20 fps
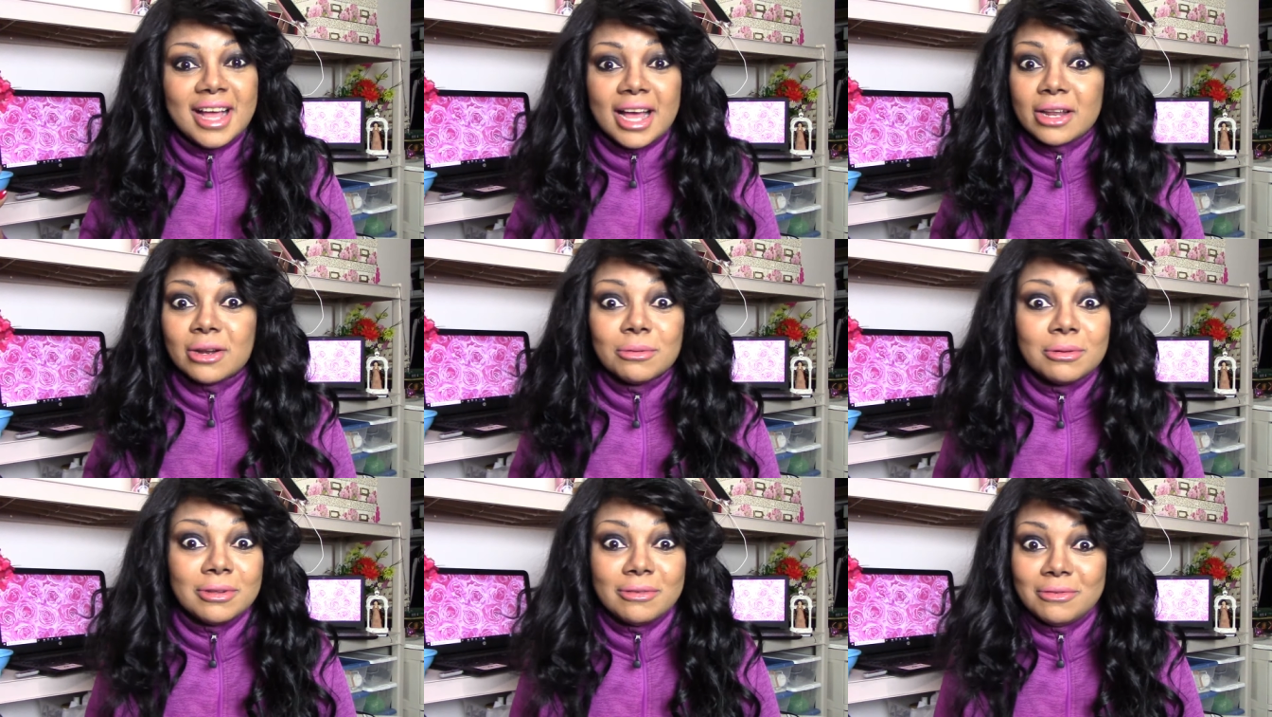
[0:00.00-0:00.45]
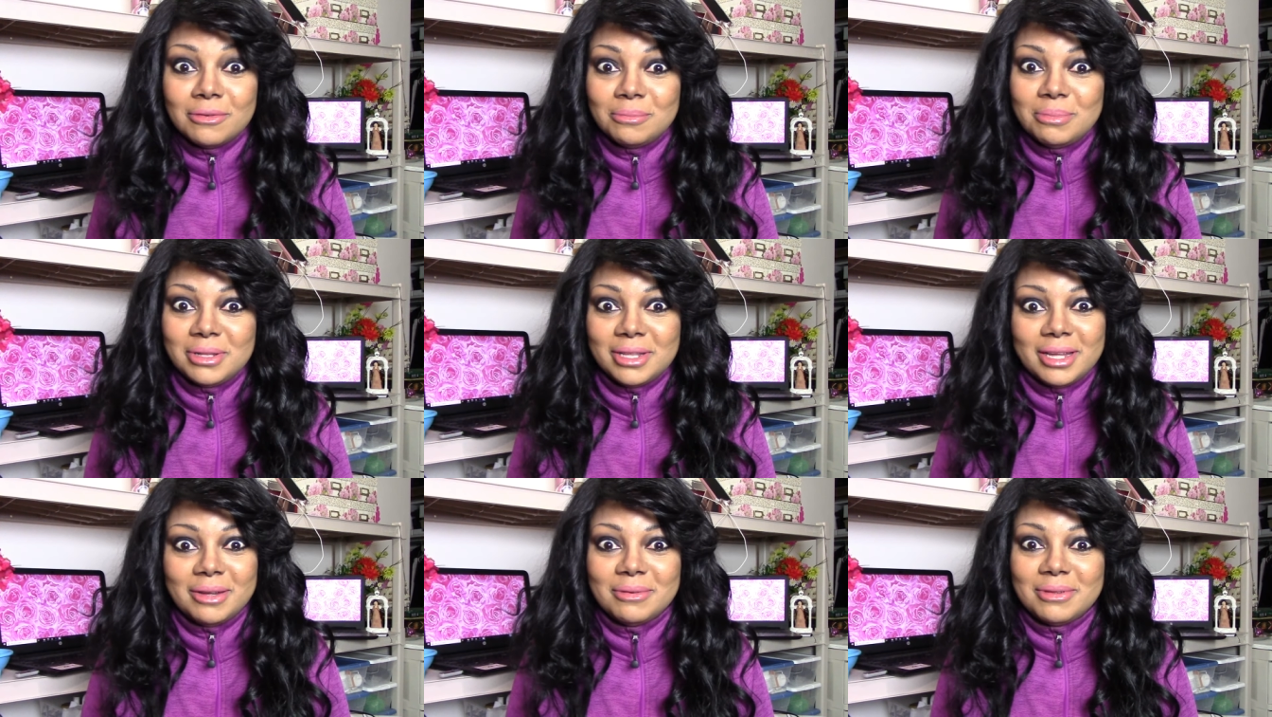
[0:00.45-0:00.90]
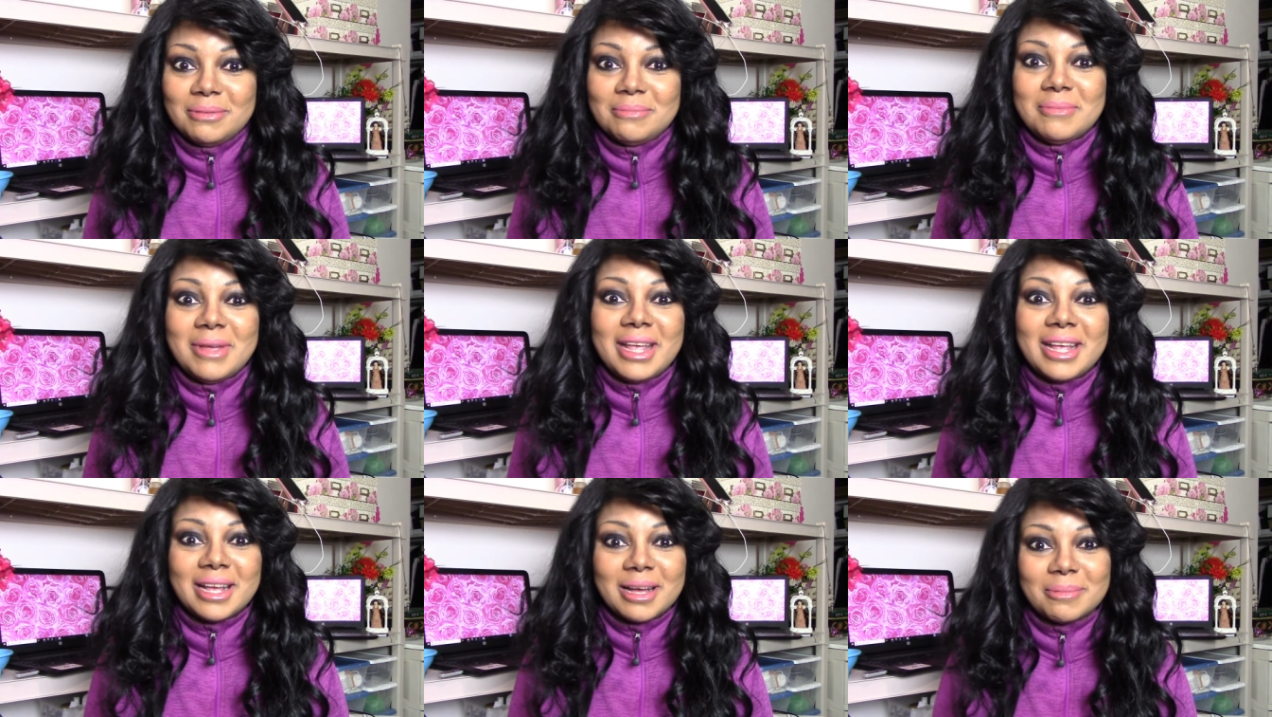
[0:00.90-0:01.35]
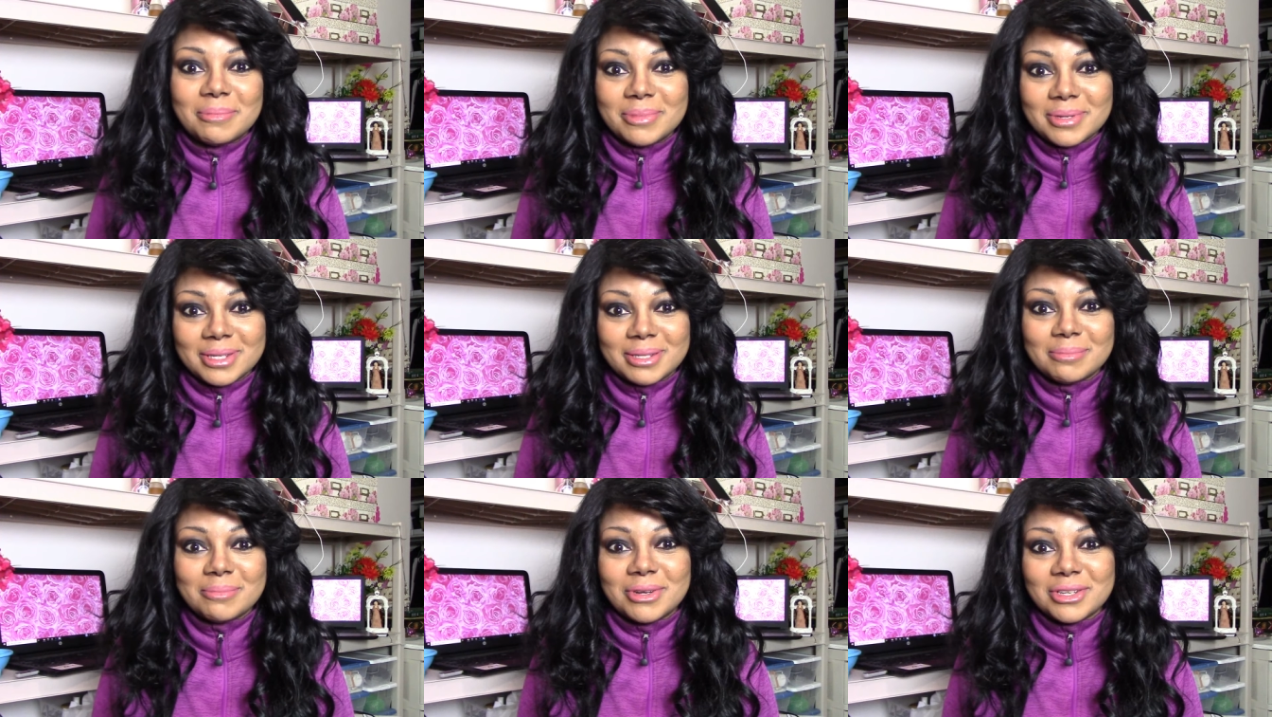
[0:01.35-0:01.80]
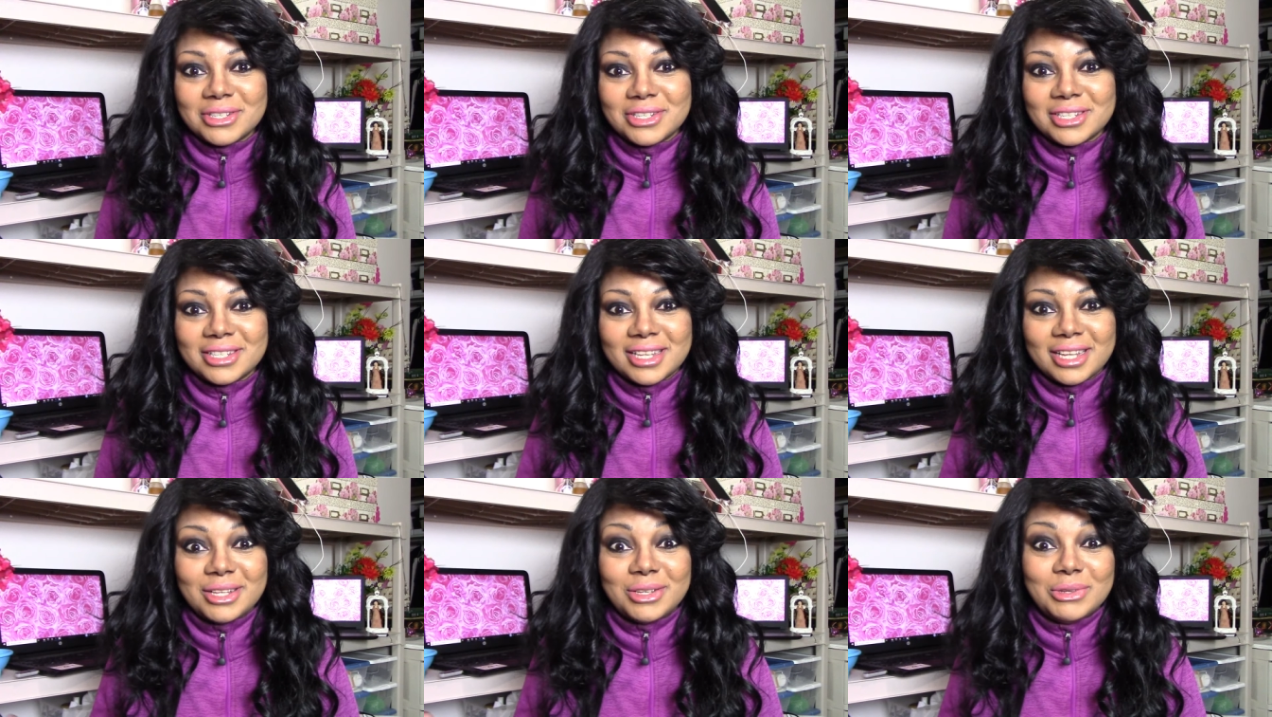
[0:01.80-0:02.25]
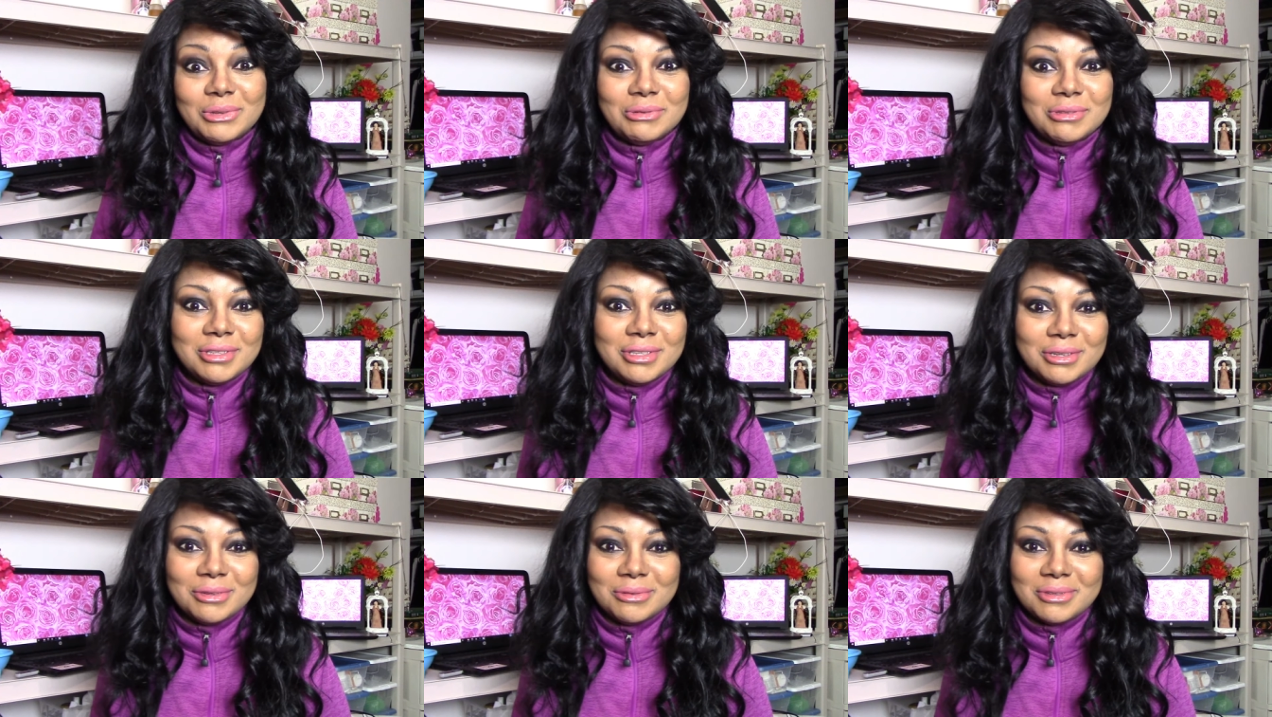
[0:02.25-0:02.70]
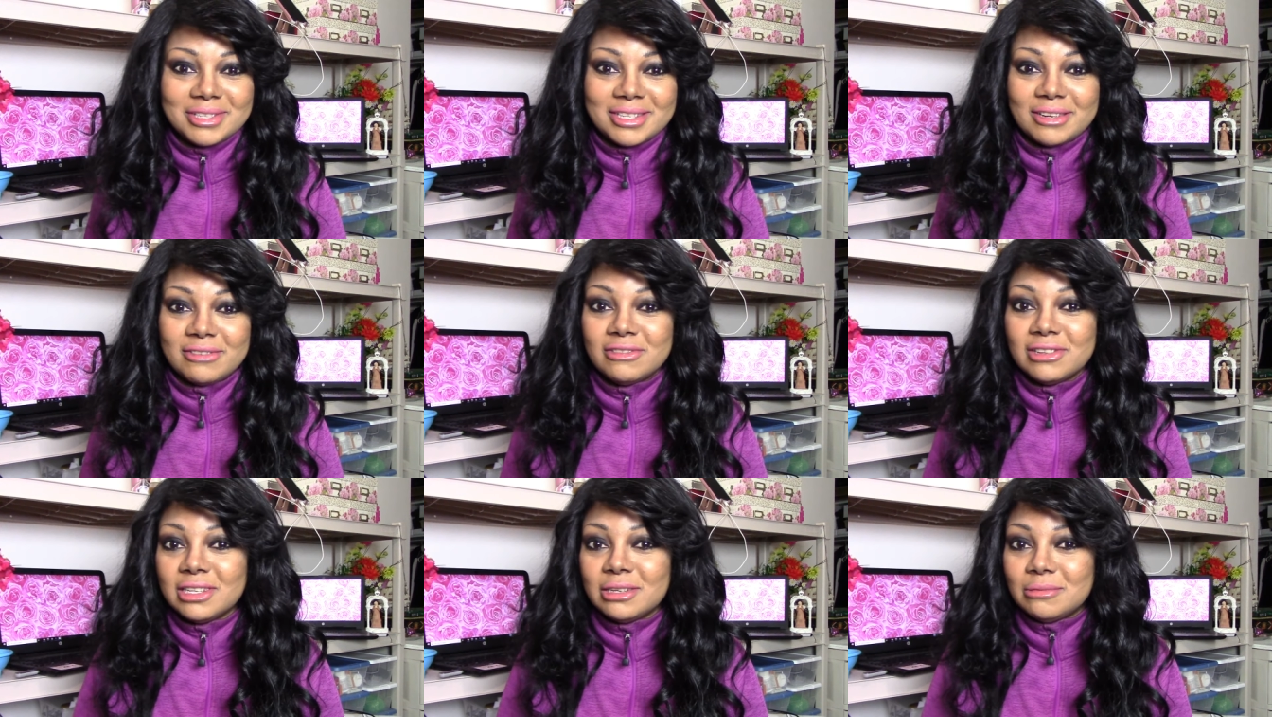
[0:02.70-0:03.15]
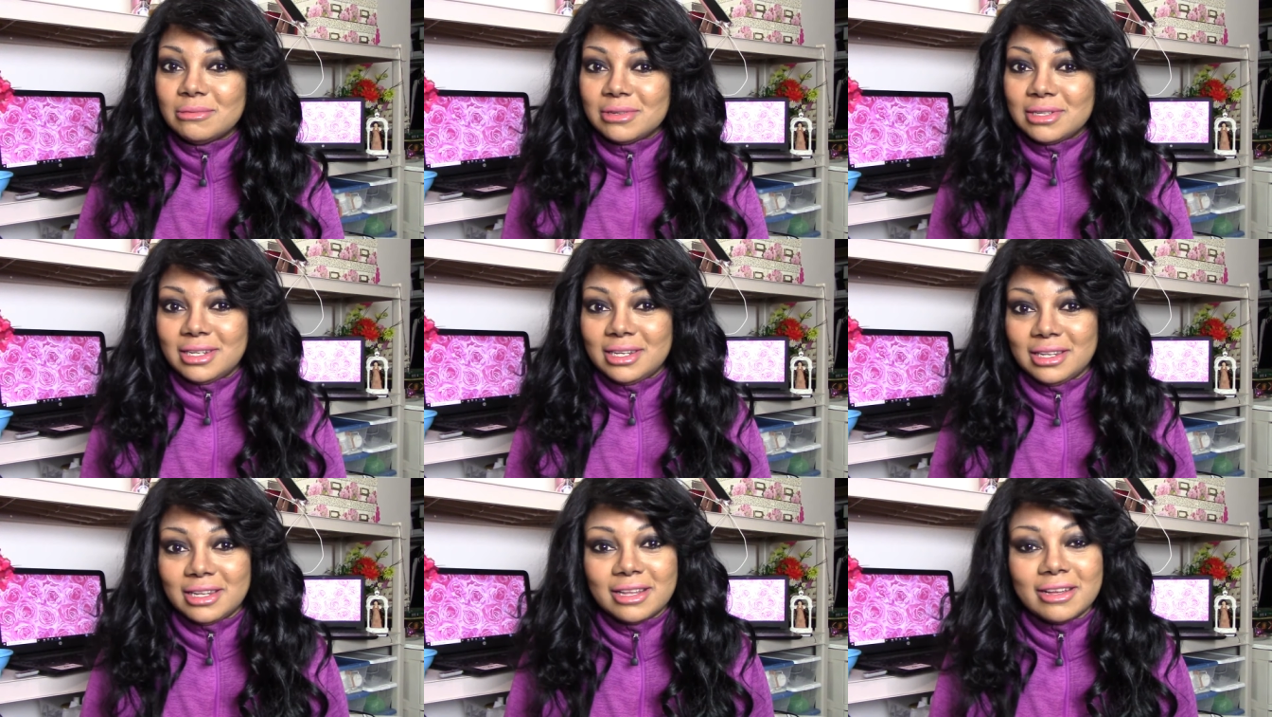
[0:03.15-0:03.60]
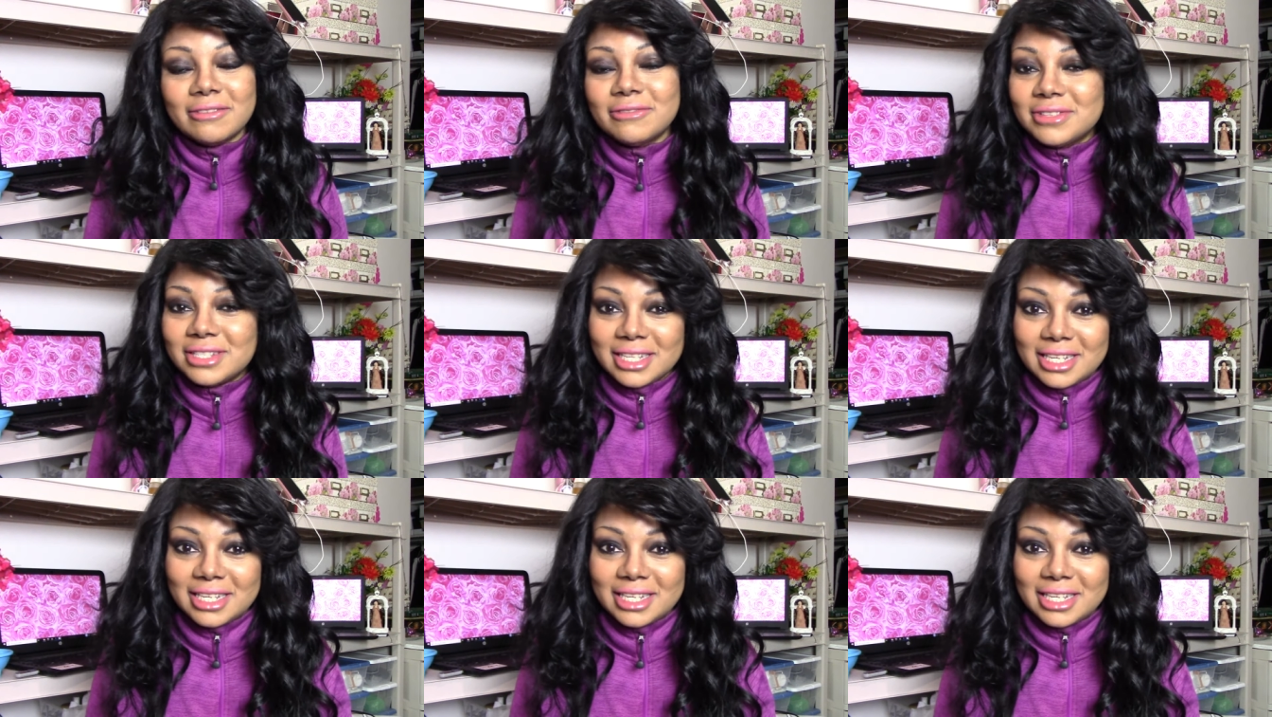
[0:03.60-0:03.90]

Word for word: I don't even play with makeup as much as I used to which I really would love